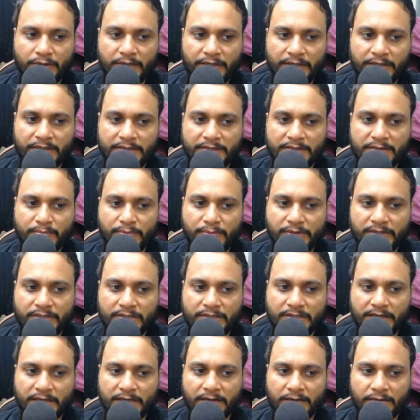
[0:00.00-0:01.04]
I can simply
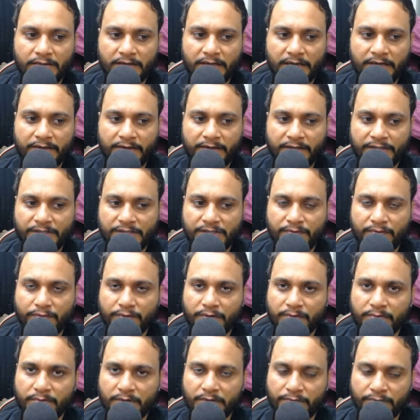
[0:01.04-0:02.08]
start iteration
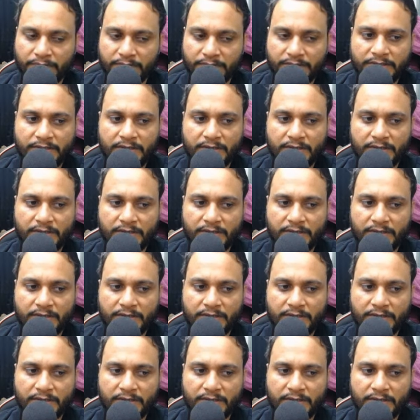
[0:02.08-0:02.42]
from the first